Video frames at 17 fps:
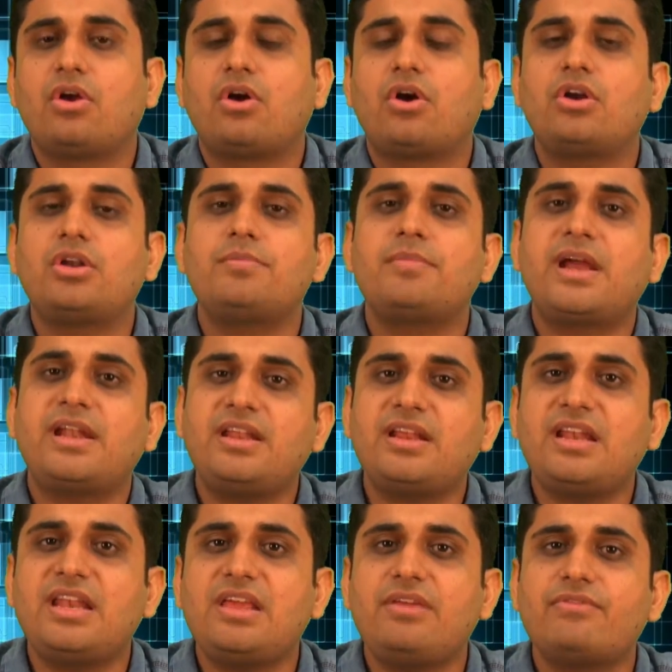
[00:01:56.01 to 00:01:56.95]

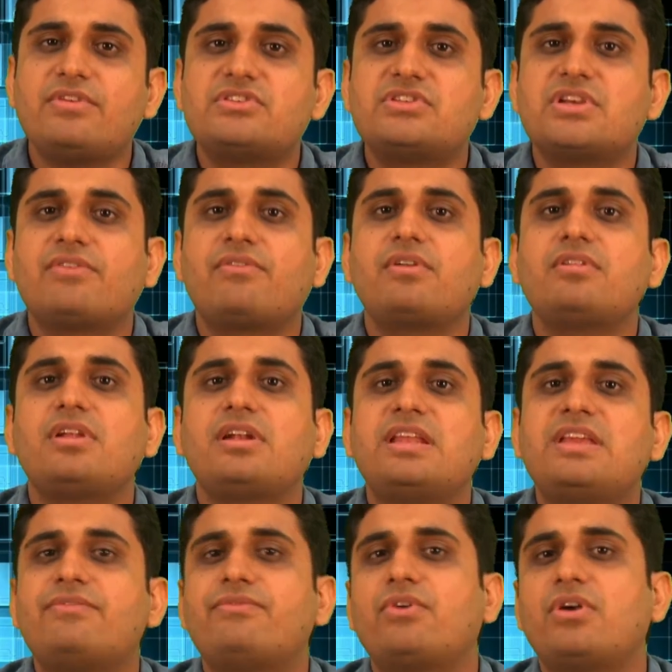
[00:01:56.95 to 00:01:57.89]
Automatically, whichever the
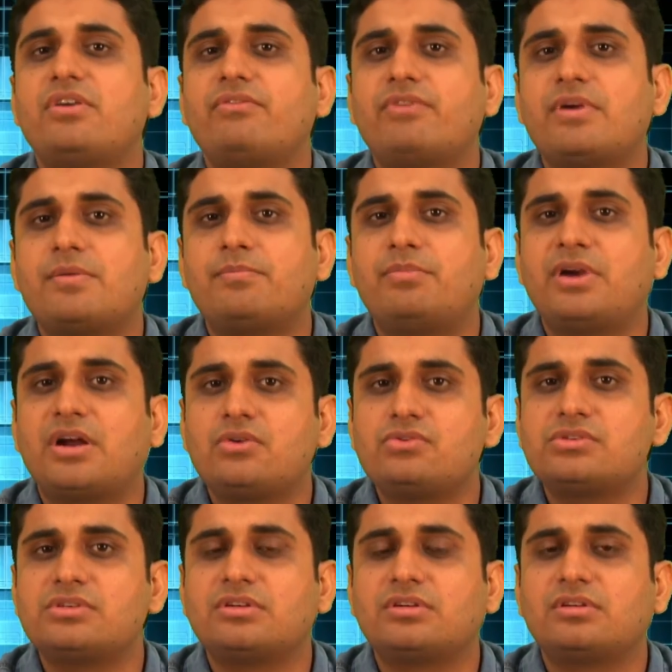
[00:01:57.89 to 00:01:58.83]
default web
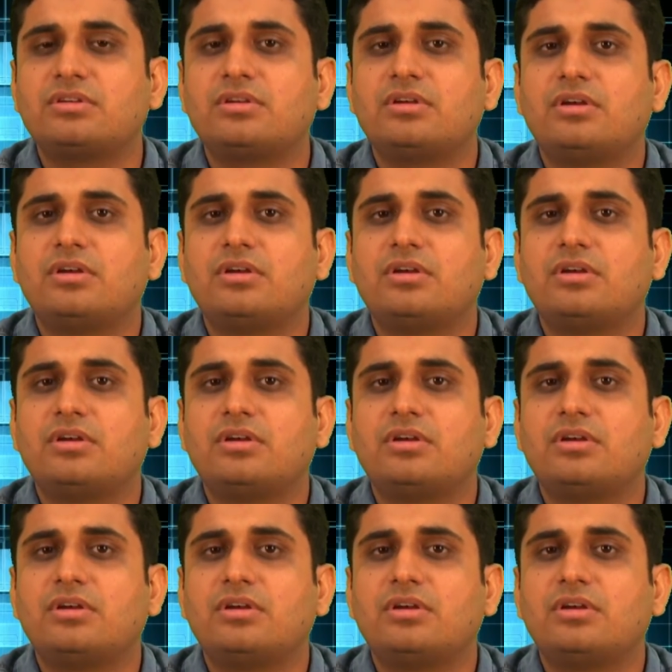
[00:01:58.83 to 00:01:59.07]
browser